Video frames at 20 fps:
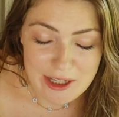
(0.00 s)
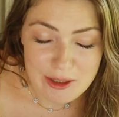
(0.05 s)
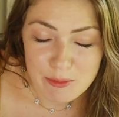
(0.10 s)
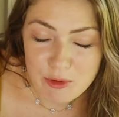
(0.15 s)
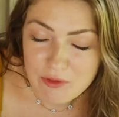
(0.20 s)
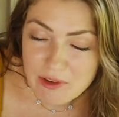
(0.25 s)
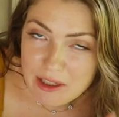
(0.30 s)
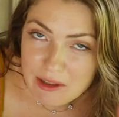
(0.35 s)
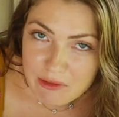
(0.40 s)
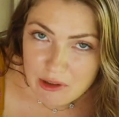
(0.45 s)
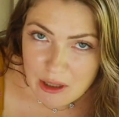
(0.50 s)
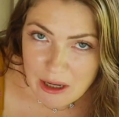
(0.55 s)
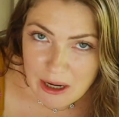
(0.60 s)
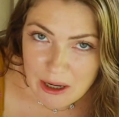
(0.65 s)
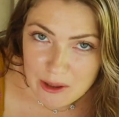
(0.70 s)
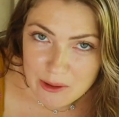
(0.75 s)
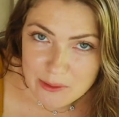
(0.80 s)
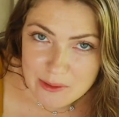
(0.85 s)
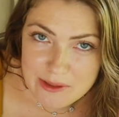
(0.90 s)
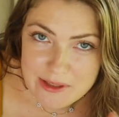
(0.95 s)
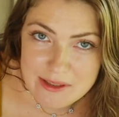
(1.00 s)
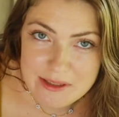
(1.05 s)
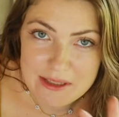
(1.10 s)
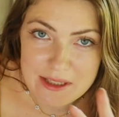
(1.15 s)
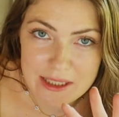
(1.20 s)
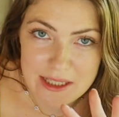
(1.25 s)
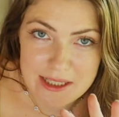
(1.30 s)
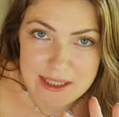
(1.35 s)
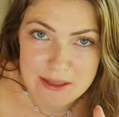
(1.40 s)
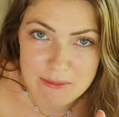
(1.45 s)
to move out of our house
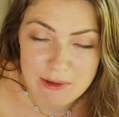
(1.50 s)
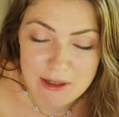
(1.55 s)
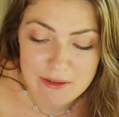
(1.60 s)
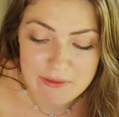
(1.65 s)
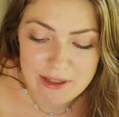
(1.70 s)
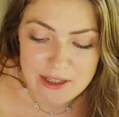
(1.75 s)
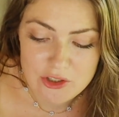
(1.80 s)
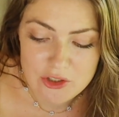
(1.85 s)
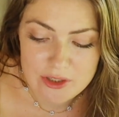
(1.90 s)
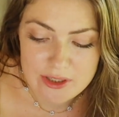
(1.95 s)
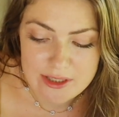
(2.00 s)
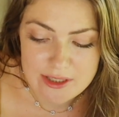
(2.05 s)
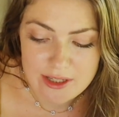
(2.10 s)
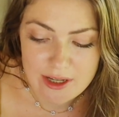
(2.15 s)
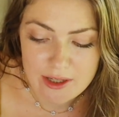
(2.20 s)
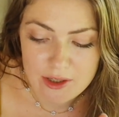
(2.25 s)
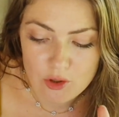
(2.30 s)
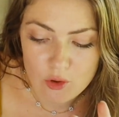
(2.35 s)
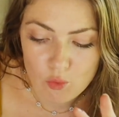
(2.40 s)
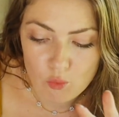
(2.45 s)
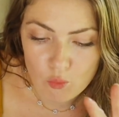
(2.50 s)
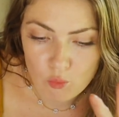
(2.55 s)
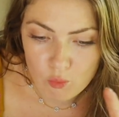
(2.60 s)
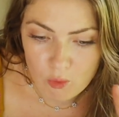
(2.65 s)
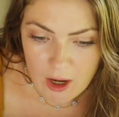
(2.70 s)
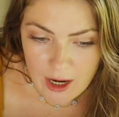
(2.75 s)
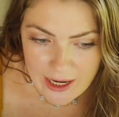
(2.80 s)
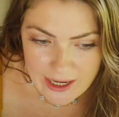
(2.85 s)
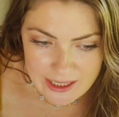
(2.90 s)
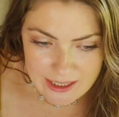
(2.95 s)
to get some renovations done
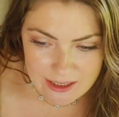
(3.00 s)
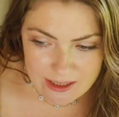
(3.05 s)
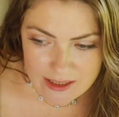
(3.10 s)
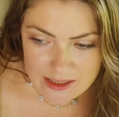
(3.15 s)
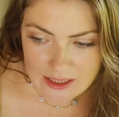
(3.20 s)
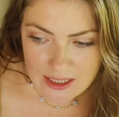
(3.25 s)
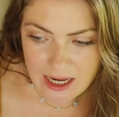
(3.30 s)
right